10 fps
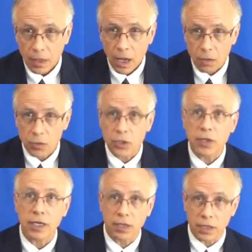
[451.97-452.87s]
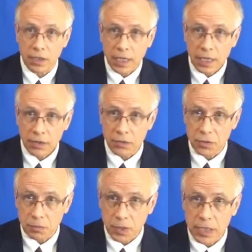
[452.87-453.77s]
Returning to the
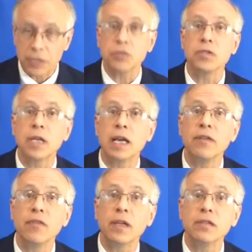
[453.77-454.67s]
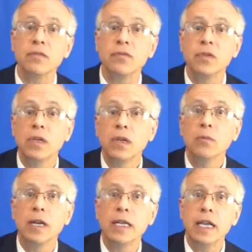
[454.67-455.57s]
potential side effects of
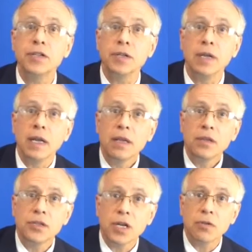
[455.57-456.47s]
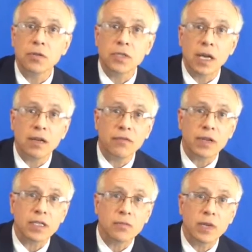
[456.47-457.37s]
radiation, the general side
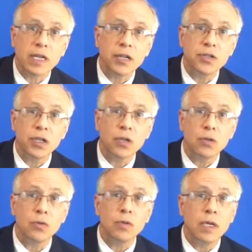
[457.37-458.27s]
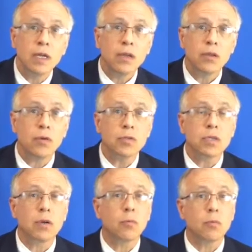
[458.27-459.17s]
effects of radiation include
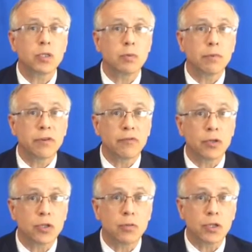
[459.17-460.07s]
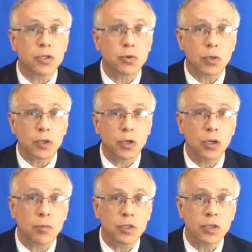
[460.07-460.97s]
those which we refer to as
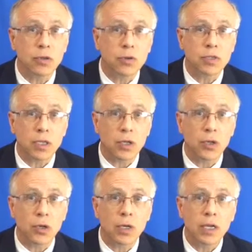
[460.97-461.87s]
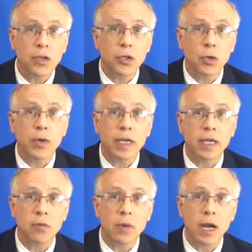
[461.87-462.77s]
short-term, which are those that occur
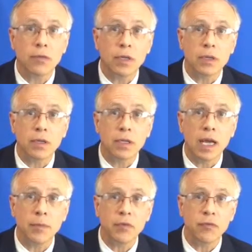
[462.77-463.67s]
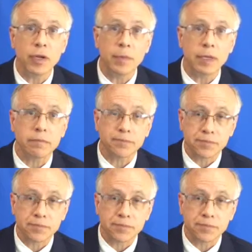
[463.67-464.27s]
during and around the time of treatment.